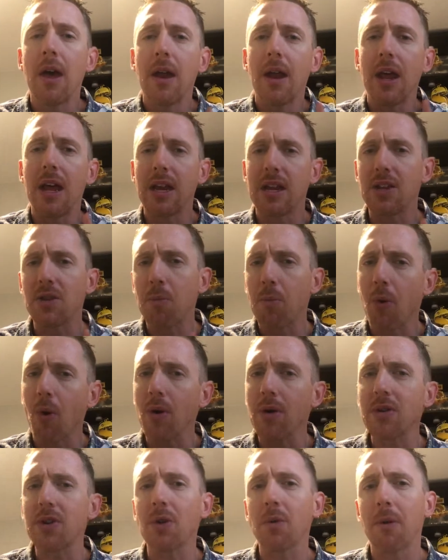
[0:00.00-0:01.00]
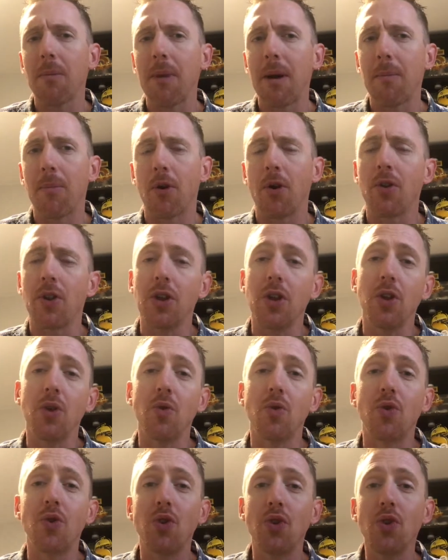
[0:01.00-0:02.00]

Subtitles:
It is important to remember that you